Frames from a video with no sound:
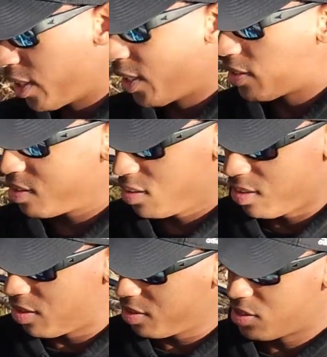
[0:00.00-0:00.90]
again, that's
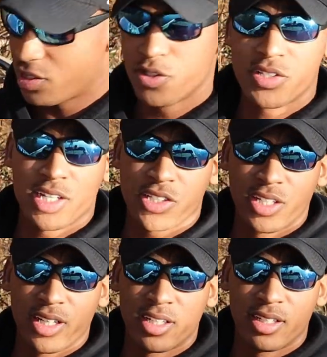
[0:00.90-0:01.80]
all this little section
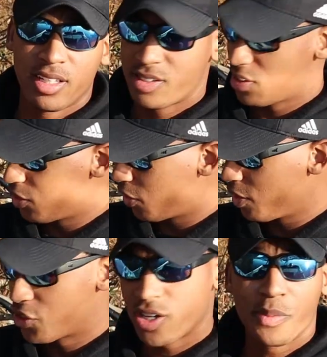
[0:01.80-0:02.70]
here is
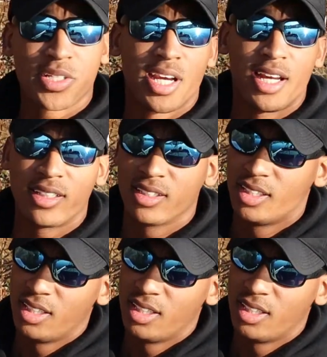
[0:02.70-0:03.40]
literally drop shot,